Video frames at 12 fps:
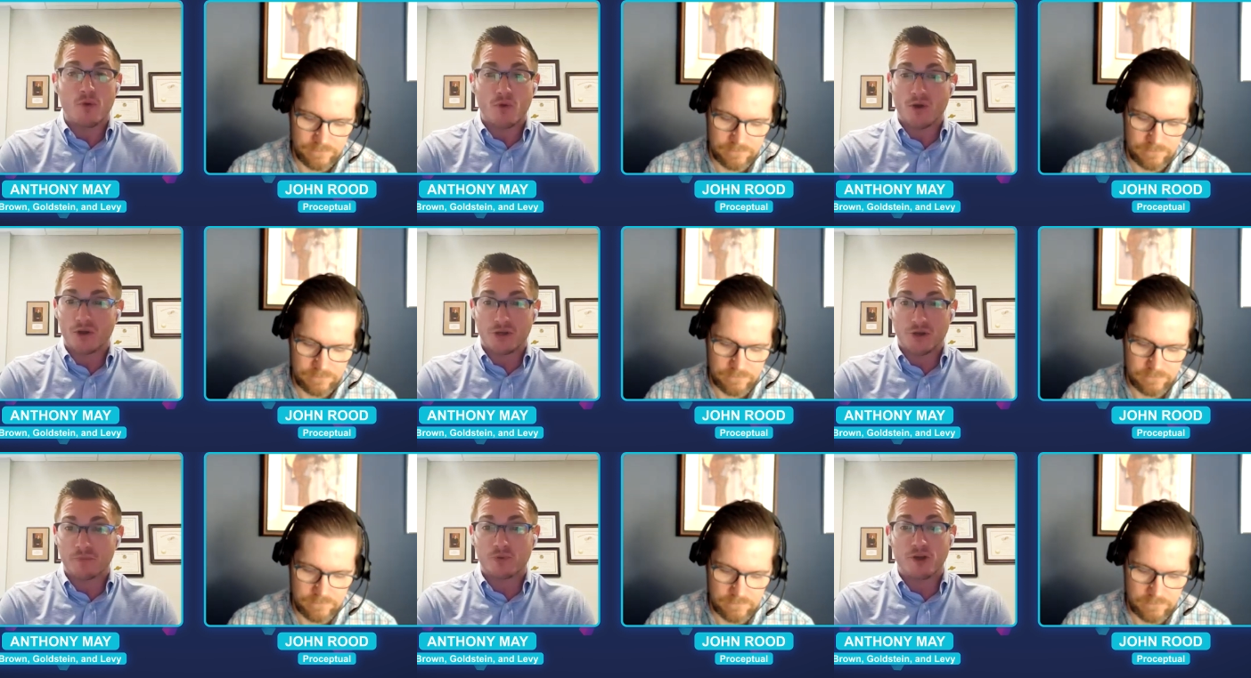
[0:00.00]
Speaker 1: or
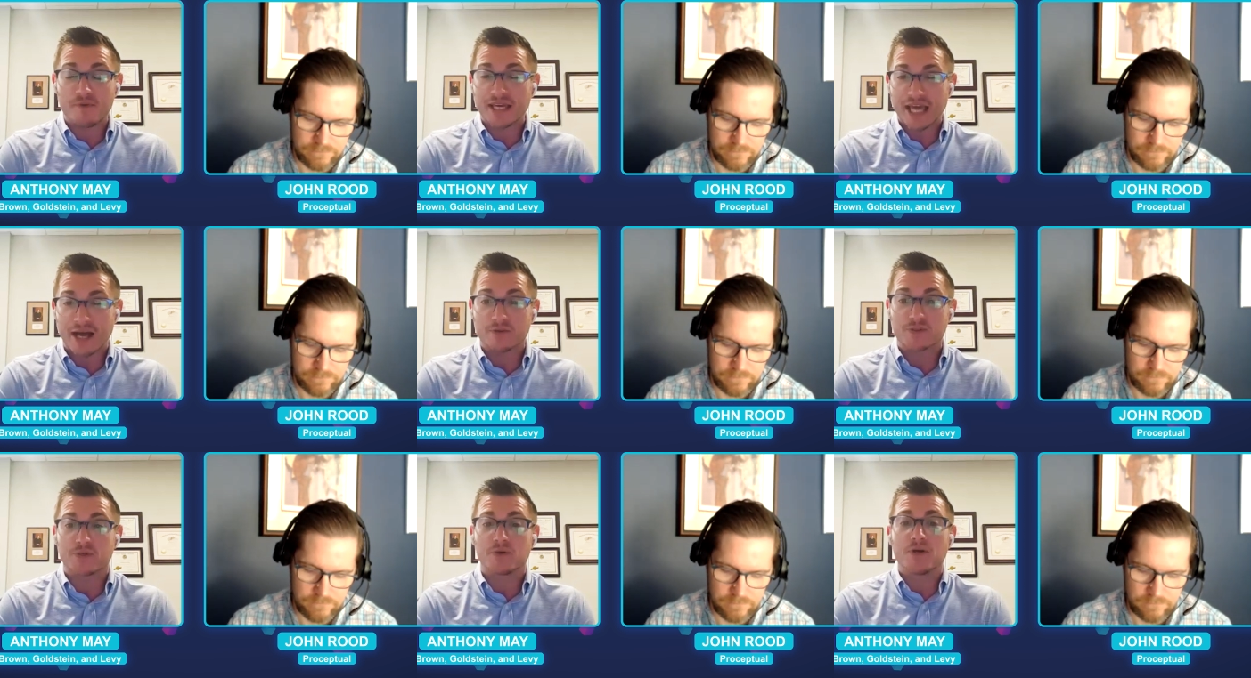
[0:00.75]
your employment
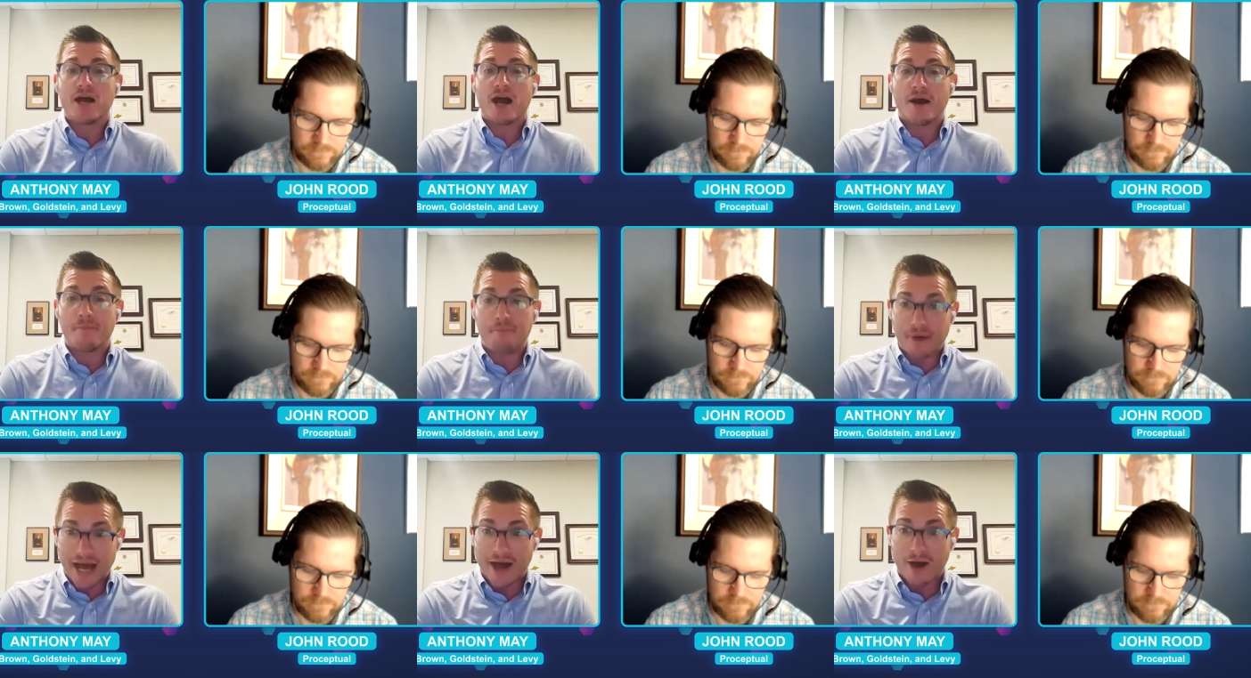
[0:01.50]
counsel
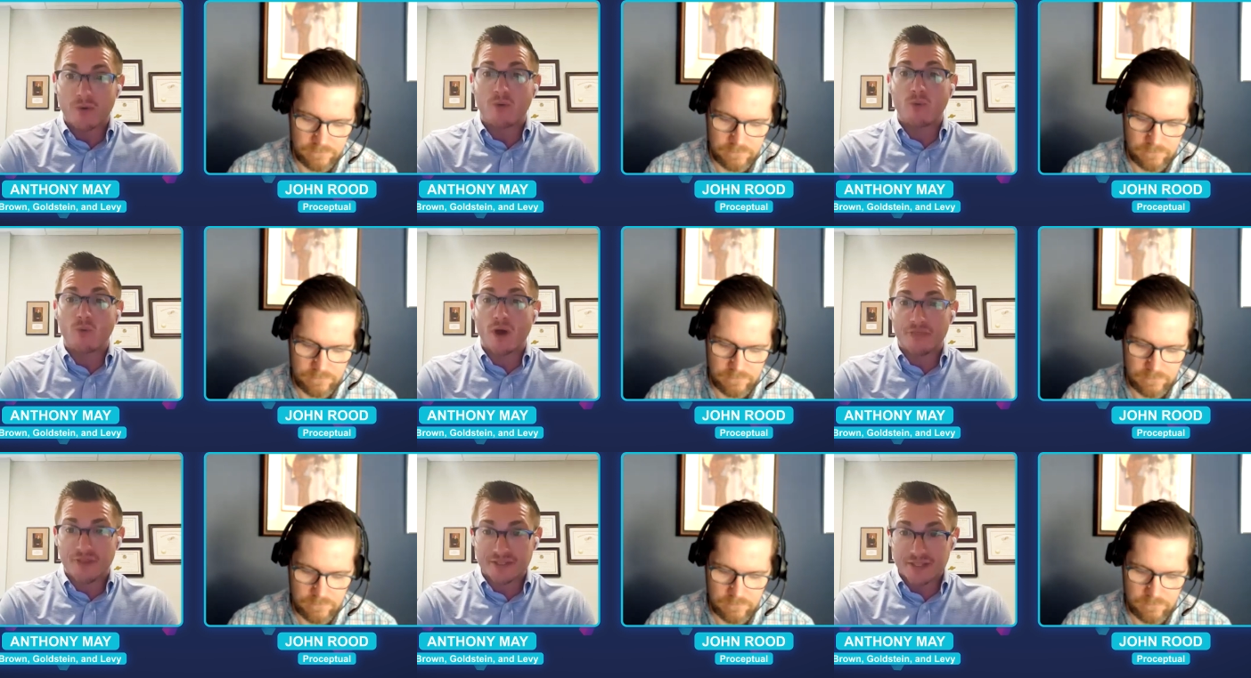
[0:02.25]
about
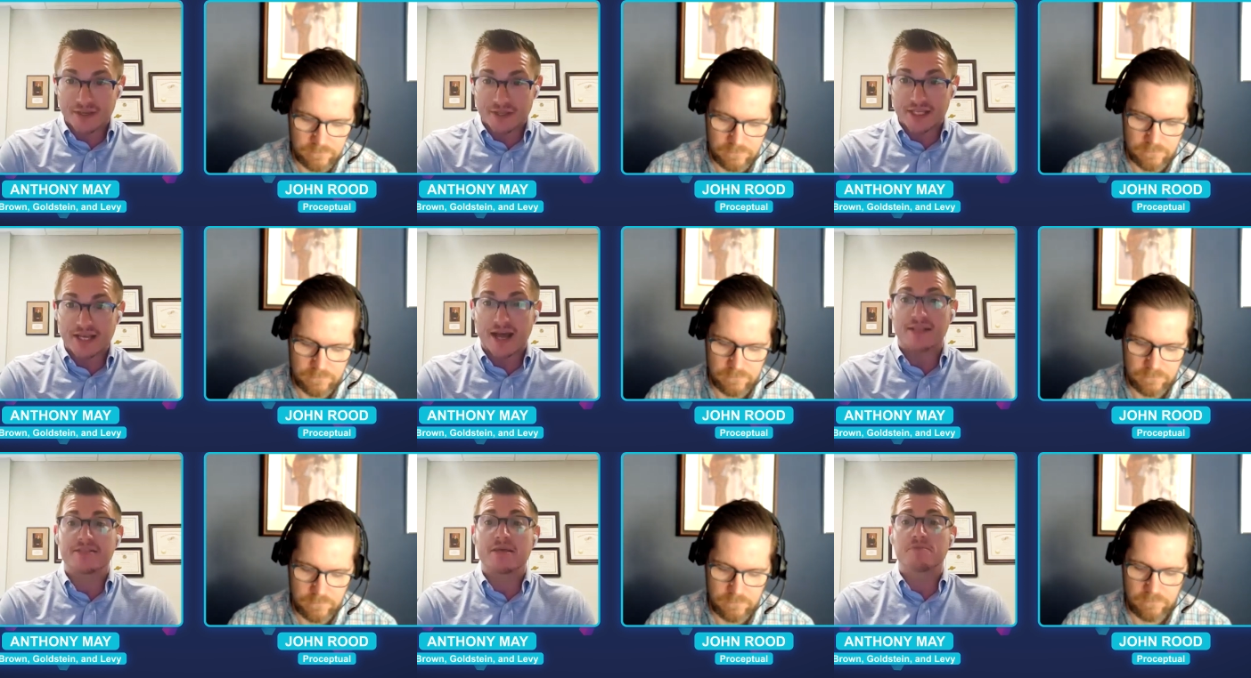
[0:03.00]
what this these
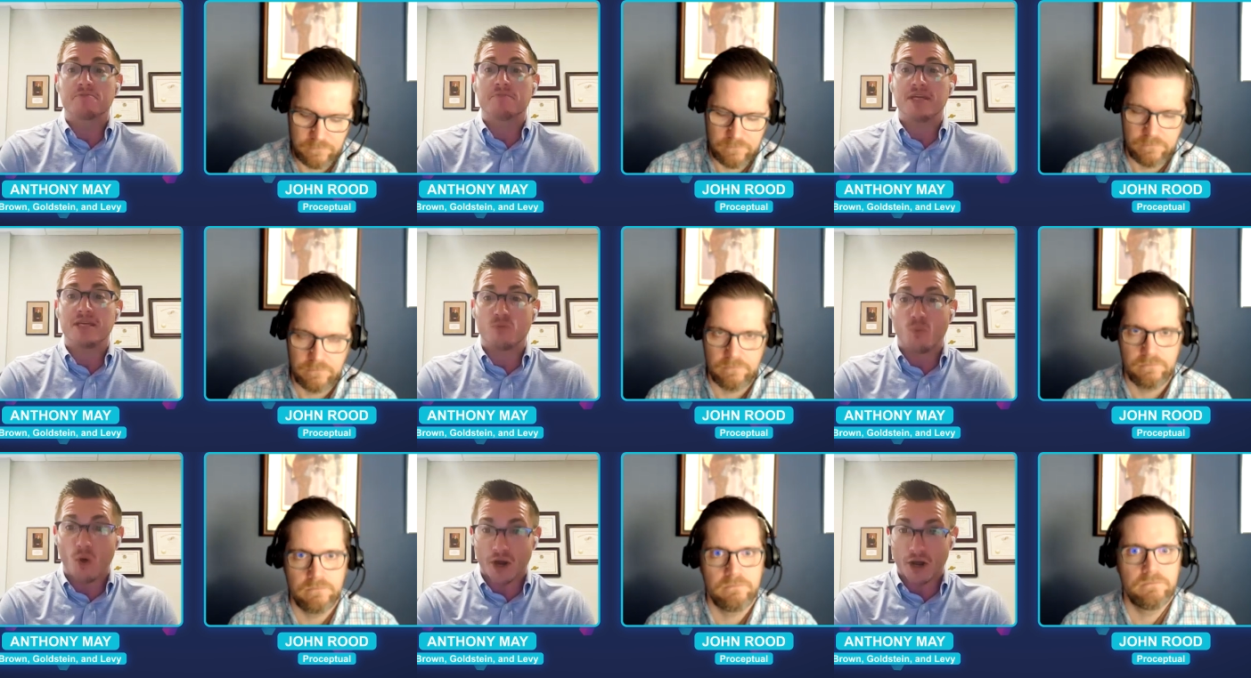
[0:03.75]
concepts mean
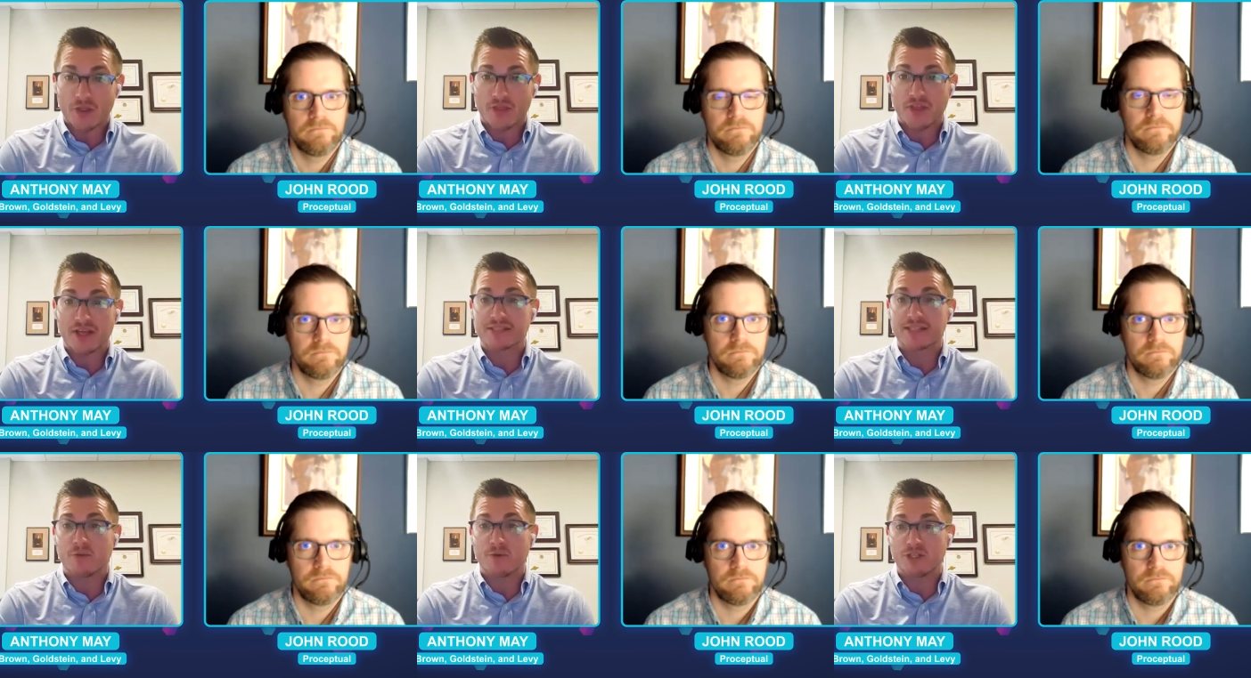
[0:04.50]
what are the things
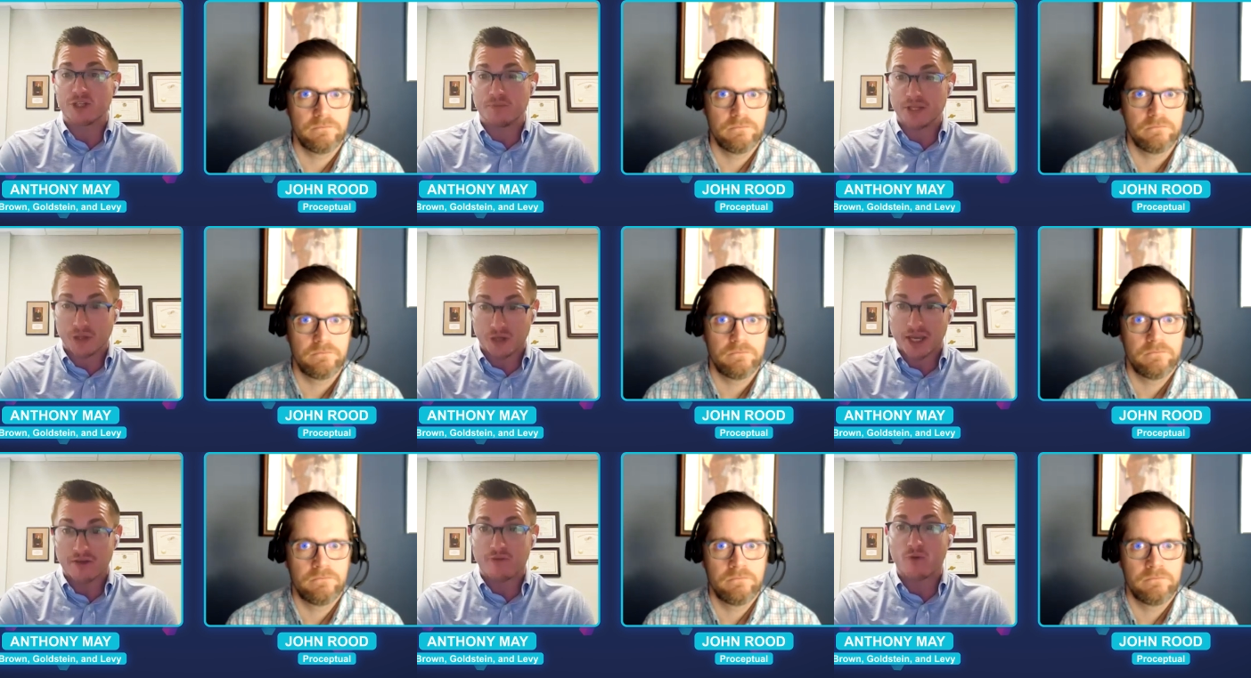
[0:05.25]
that we should be
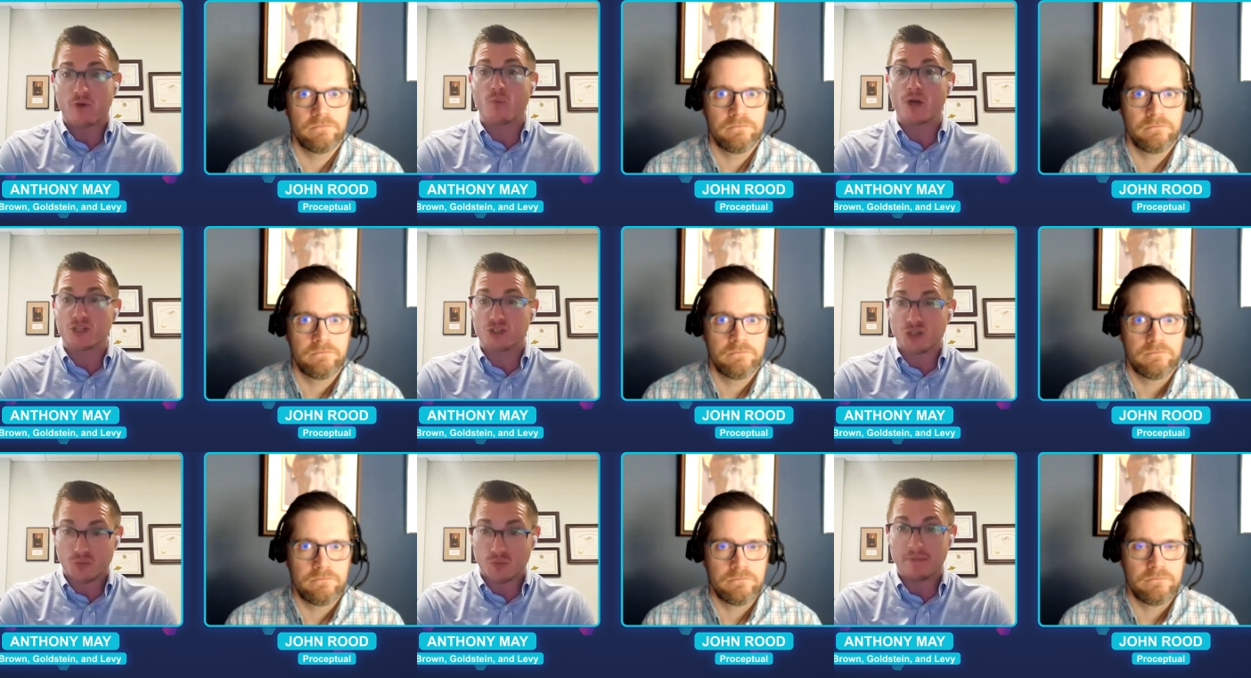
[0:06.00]
looking for what
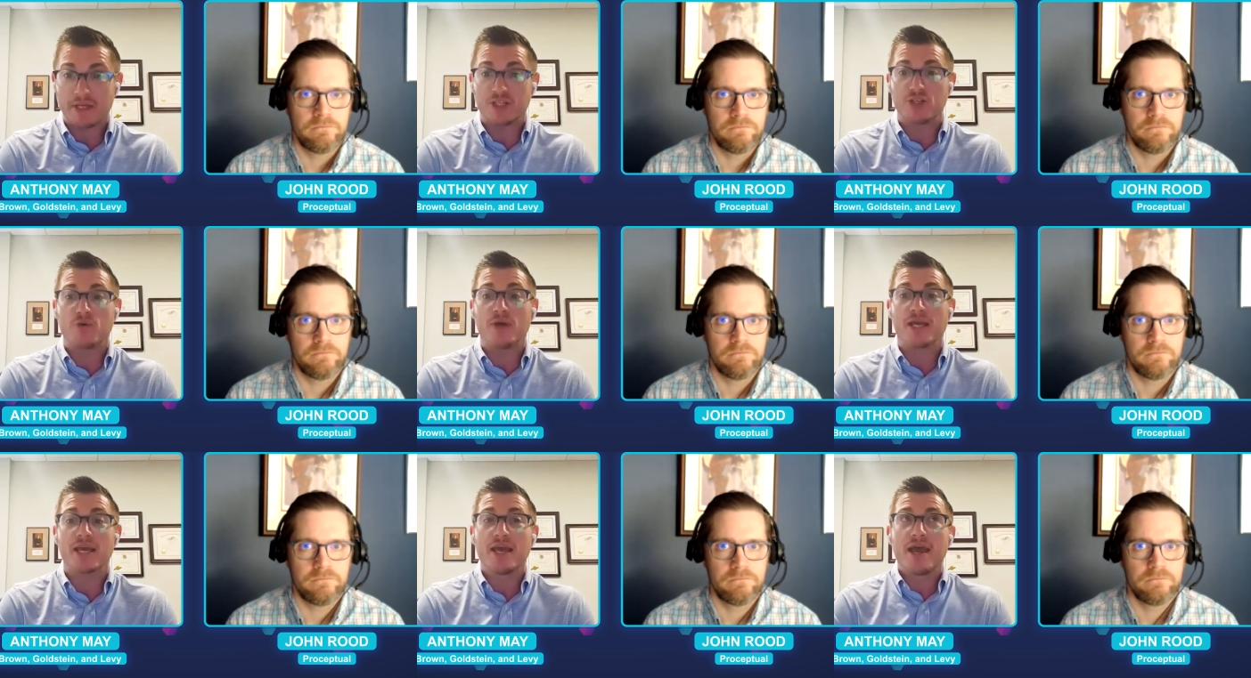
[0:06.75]
should we be
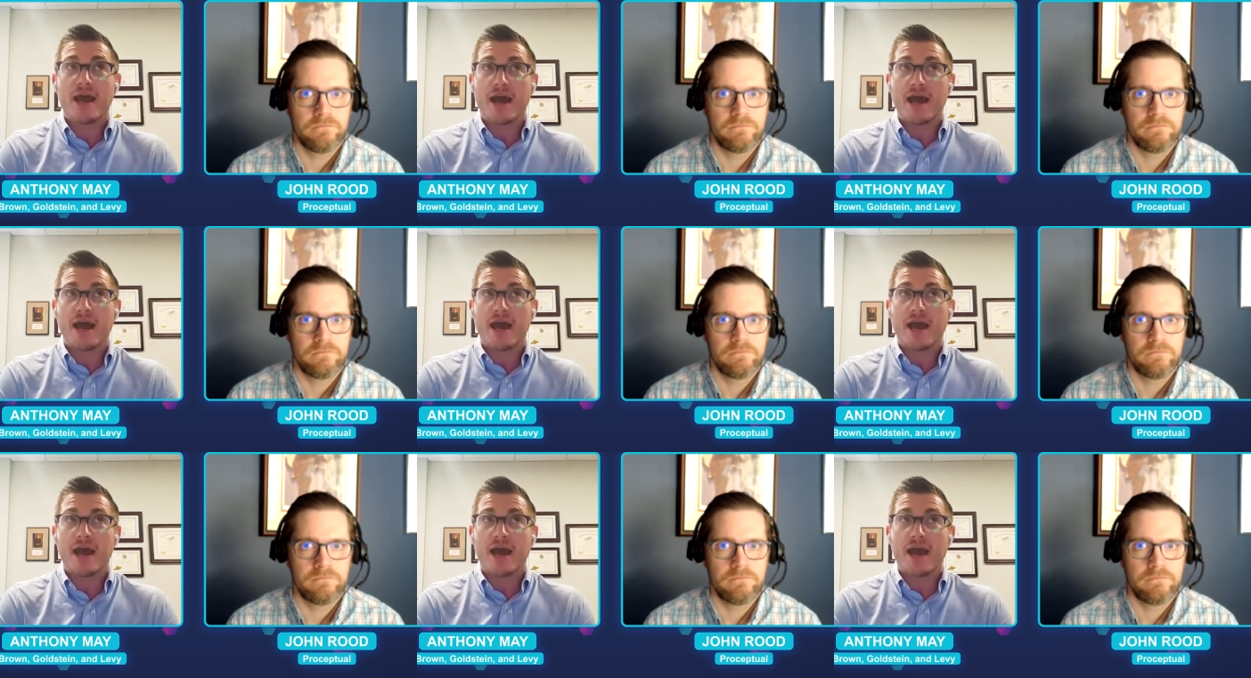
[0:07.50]
doing